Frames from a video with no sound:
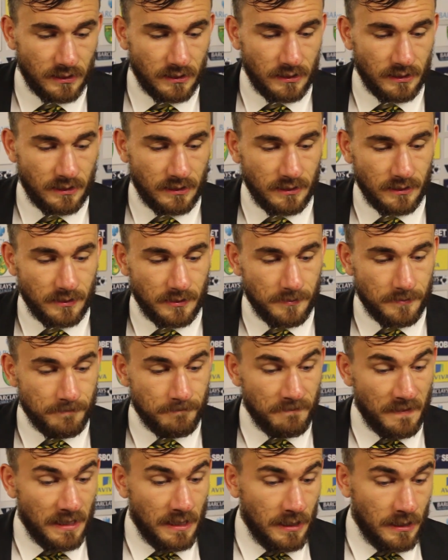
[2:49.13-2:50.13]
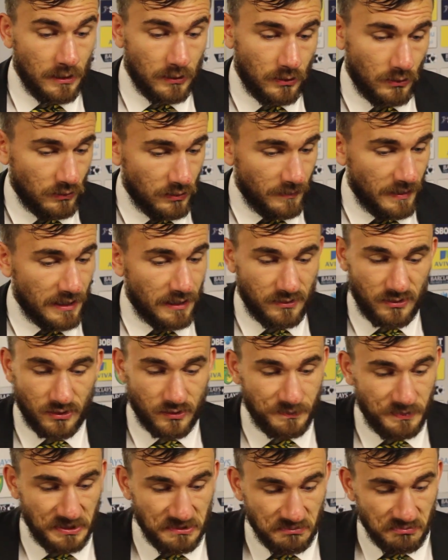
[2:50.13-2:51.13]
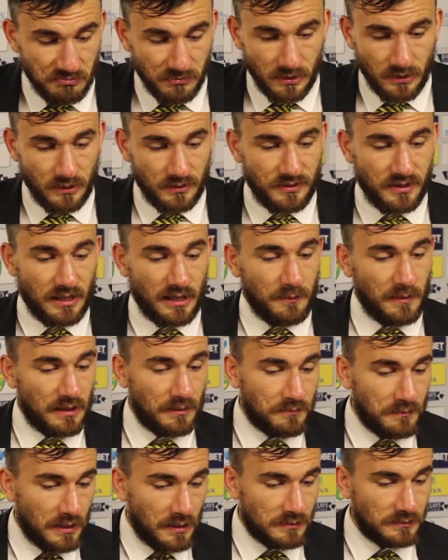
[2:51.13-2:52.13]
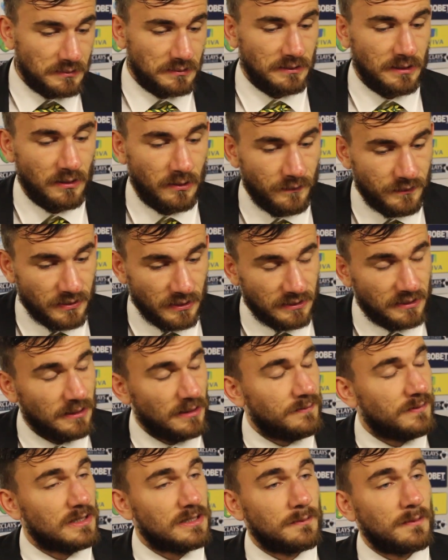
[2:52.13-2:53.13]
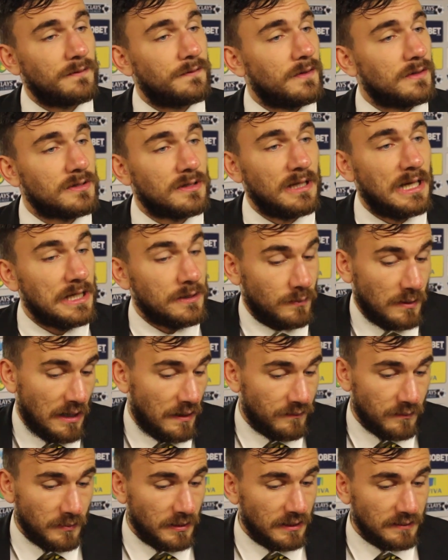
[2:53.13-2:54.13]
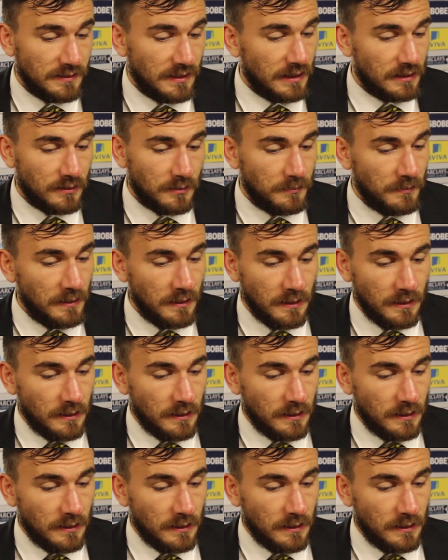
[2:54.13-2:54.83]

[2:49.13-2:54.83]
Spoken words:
You know, the manager's been saying to me, obviously, deliveries have been first class. We haven't been attacking them.